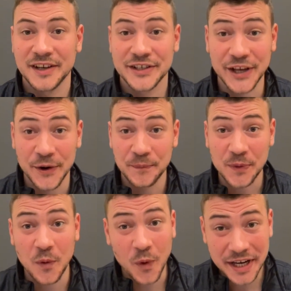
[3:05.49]
So,
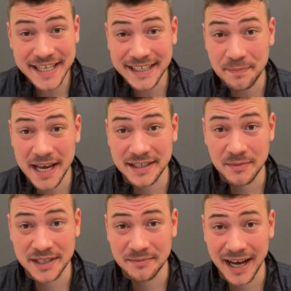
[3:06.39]
what is the
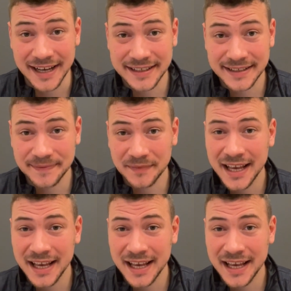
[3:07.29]
pessimism bias?